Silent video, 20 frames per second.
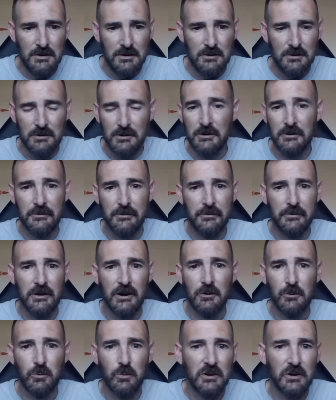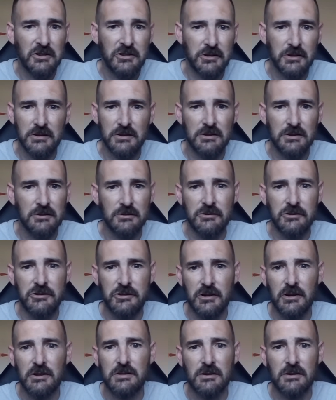Oh, they're wishing you'd
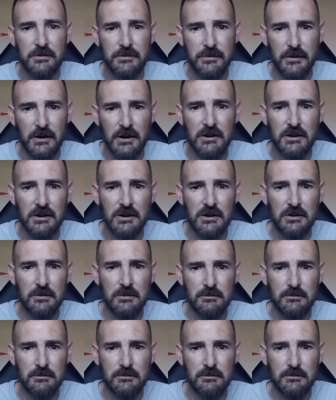shut the fuck up.